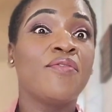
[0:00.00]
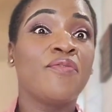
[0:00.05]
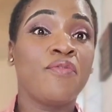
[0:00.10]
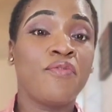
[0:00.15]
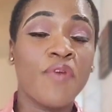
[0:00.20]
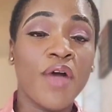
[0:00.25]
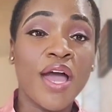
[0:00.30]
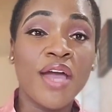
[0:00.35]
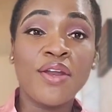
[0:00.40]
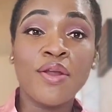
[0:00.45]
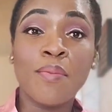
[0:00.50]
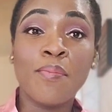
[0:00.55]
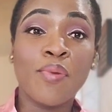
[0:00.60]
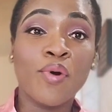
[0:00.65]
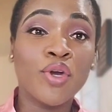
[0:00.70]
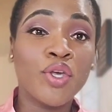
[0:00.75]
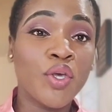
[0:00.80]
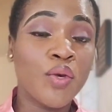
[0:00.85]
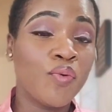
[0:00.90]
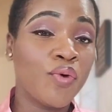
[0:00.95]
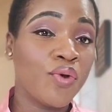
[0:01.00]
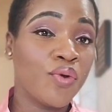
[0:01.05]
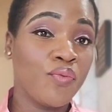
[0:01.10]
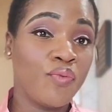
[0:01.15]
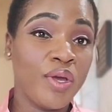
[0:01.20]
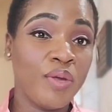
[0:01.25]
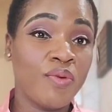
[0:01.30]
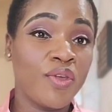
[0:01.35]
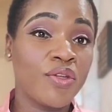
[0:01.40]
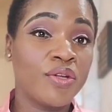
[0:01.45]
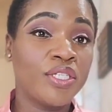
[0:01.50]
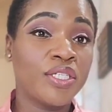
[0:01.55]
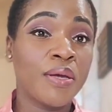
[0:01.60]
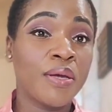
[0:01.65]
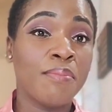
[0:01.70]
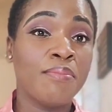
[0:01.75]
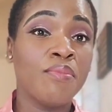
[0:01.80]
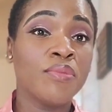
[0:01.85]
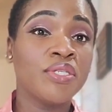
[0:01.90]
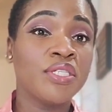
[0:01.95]
Find a book you want to read, whether it's
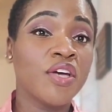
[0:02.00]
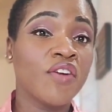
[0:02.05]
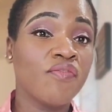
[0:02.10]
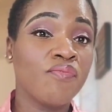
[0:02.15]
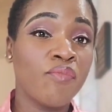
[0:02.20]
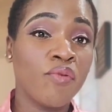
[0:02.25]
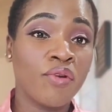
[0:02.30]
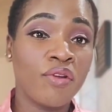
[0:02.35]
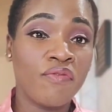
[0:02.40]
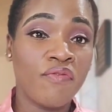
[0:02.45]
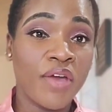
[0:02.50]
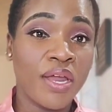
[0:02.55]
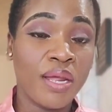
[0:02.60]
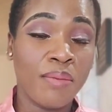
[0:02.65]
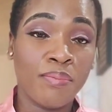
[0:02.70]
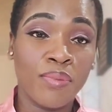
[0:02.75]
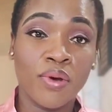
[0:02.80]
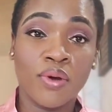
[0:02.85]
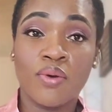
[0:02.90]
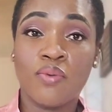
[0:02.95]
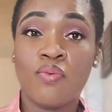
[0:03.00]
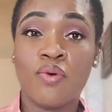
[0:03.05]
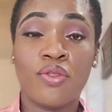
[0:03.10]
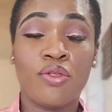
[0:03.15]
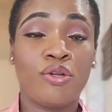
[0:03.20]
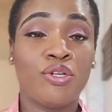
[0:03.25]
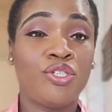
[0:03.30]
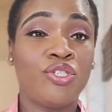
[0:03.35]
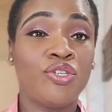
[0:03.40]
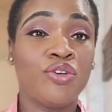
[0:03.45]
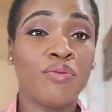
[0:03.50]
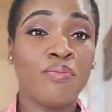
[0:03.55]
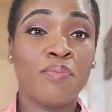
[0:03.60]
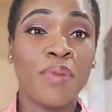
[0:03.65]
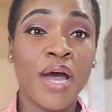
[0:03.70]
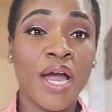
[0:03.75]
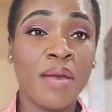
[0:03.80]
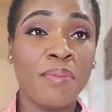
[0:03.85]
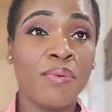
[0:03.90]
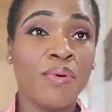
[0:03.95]
a self-motivating book, whether it's your
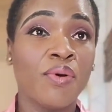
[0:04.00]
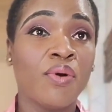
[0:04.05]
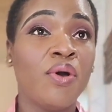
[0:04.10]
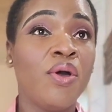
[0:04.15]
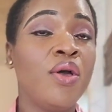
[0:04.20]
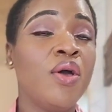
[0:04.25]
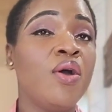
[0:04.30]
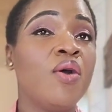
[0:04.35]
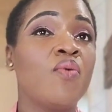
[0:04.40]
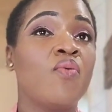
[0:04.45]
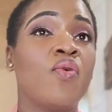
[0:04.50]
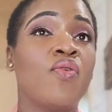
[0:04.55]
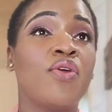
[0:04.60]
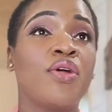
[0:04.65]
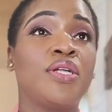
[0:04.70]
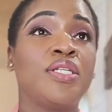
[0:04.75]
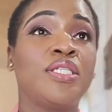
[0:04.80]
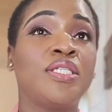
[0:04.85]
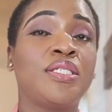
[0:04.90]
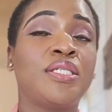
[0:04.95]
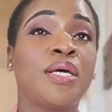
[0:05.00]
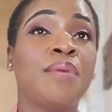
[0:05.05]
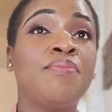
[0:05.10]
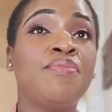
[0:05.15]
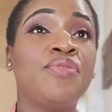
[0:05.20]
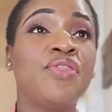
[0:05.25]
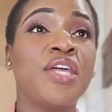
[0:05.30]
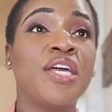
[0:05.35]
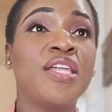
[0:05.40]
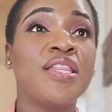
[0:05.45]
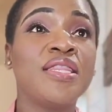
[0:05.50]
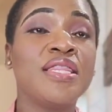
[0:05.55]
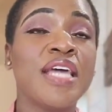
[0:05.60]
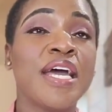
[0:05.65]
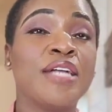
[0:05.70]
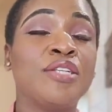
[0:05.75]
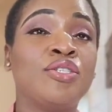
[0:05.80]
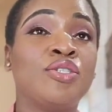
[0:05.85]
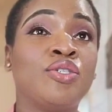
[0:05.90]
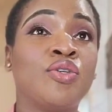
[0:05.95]
Bible, whether it's something
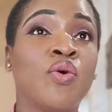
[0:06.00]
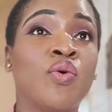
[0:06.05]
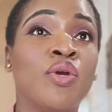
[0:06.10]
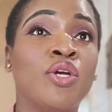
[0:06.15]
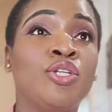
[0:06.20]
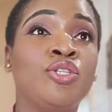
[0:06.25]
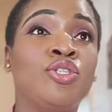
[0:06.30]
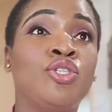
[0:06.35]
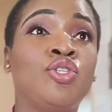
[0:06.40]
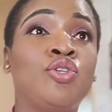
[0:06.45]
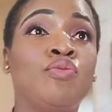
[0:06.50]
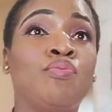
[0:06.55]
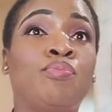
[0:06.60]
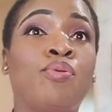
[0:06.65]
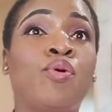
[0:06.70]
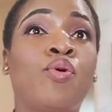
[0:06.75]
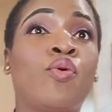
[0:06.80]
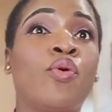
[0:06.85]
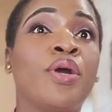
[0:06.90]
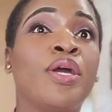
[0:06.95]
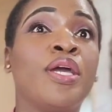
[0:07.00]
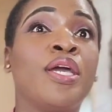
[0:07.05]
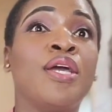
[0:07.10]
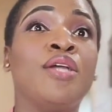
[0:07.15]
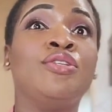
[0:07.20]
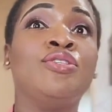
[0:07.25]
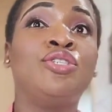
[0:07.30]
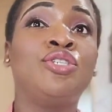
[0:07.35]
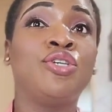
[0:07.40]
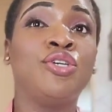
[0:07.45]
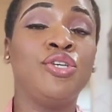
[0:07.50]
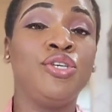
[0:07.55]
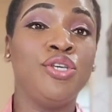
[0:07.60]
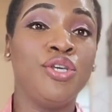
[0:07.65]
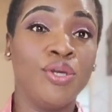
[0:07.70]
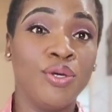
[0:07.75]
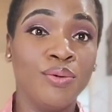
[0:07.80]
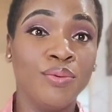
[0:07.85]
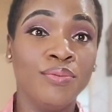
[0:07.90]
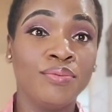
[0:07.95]
that's going to pour into
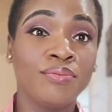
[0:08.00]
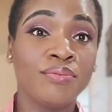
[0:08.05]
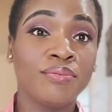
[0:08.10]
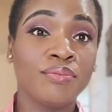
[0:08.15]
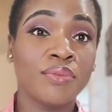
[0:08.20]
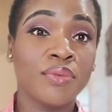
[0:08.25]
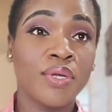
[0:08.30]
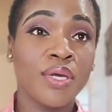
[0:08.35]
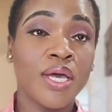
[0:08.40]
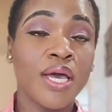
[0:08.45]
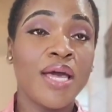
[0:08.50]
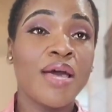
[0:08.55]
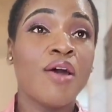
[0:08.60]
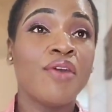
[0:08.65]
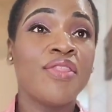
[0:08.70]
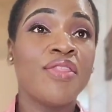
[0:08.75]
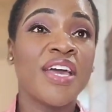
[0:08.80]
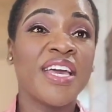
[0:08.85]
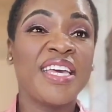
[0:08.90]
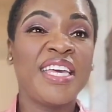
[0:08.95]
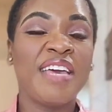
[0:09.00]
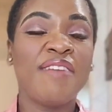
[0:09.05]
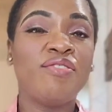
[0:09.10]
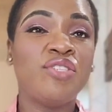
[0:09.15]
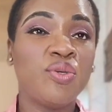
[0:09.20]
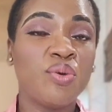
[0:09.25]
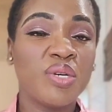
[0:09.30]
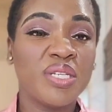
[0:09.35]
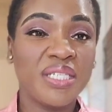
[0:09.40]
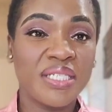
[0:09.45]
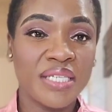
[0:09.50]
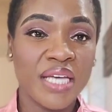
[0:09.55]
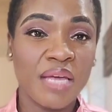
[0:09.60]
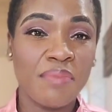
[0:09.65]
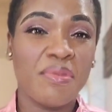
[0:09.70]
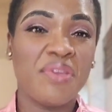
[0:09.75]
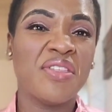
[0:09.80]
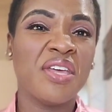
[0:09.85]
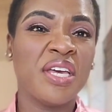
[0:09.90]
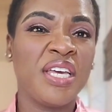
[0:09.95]
you, that gives you
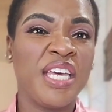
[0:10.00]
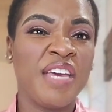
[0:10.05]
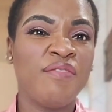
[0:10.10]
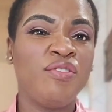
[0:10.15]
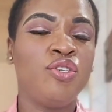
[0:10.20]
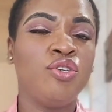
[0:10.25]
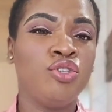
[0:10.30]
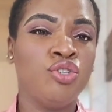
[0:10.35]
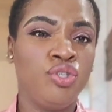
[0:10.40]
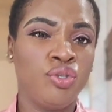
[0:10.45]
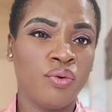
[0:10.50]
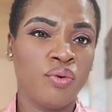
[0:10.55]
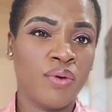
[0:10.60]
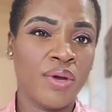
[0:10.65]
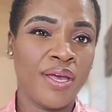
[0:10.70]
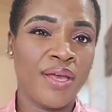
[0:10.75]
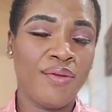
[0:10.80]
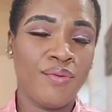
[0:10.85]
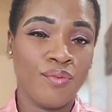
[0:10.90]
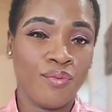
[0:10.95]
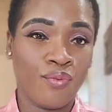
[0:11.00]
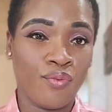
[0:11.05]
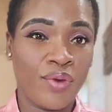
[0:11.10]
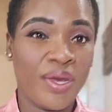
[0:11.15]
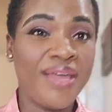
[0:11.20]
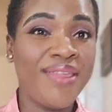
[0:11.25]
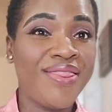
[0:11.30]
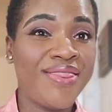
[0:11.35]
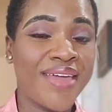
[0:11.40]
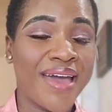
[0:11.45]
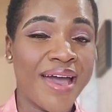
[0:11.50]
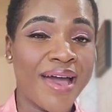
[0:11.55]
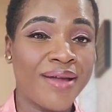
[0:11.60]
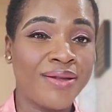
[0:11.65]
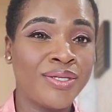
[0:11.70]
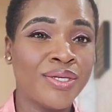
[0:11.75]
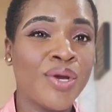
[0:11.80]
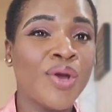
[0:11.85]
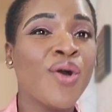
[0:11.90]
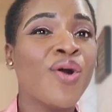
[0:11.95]
excitement, that gives you joy. Read
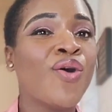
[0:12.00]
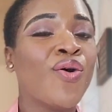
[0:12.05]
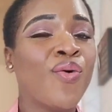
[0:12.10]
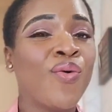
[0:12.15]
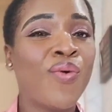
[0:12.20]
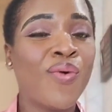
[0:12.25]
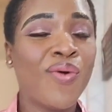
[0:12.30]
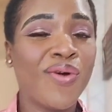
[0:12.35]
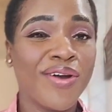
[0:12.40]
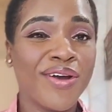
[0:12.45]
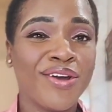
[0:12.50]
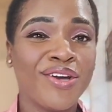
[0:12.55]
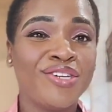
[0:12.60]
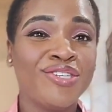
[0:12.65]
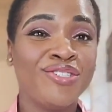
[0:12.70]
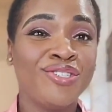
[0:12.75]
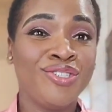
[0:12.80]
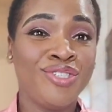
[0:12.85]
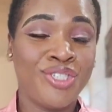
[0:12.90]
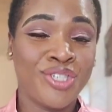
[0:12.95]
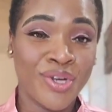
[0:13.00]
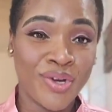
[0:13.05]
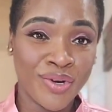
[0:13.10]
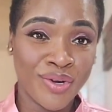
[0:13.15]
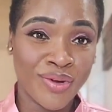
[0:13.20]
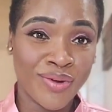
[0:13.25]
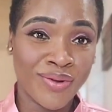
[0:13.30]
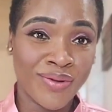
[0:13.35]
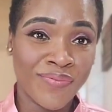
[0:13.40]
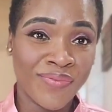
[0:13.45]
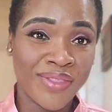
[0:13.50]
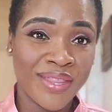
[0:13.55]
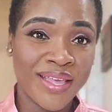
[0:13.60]
that. Or journal.